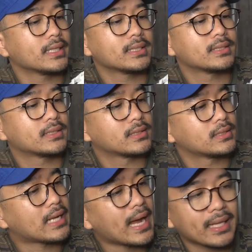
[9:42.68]

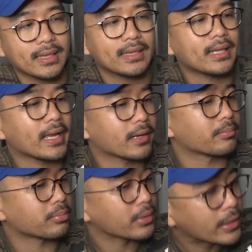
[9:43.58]
It's not like a
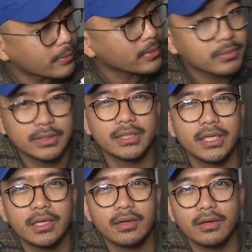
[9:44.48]
premium
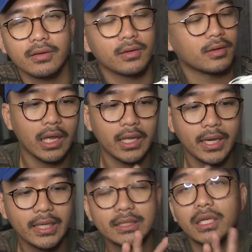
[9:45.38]
sneaker.
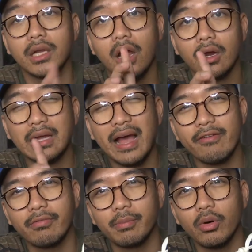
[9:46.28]
It is an
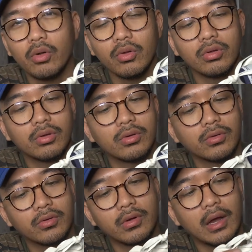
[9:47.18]
archive pull
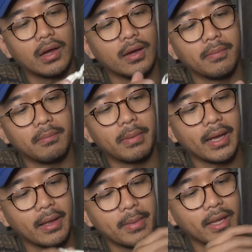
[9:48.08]
um, by
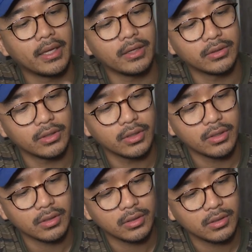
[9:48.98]
and
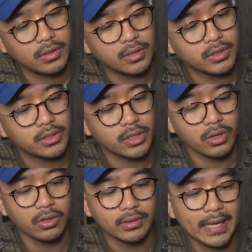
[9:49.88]
Dor.
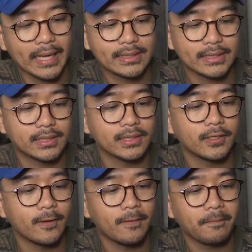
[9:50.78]
So that's
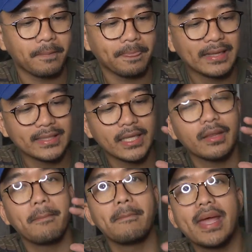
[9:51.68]
that's like
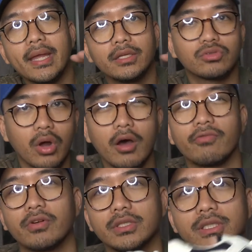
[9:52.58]
the main draw
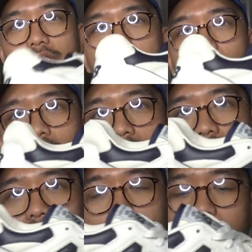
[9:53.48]
for the sneaker,
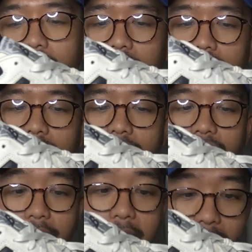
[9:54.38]
you know,
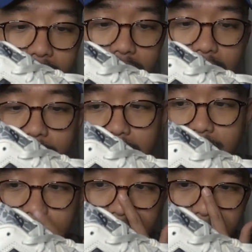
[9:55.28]
for me
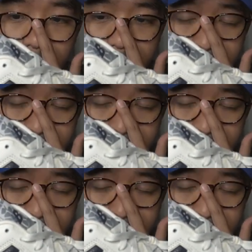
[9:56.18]
personally.